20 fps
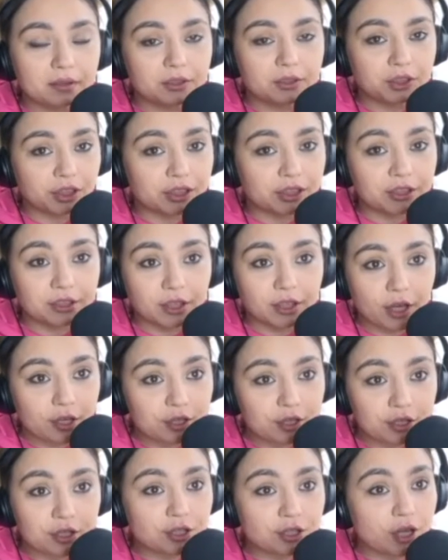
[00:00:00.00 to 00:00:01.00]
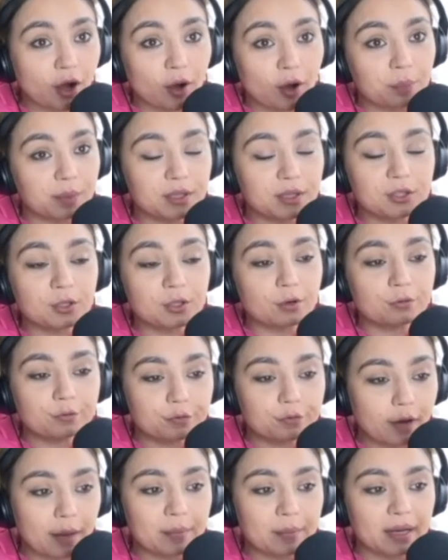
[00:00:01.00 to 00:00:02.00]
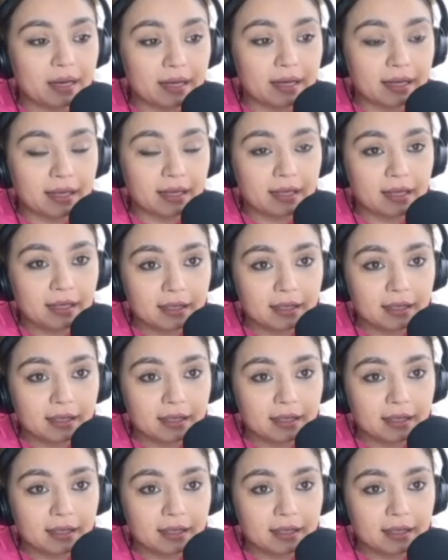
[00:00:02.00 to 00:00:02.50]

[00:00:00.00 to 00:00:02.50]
Just stop. It's your family.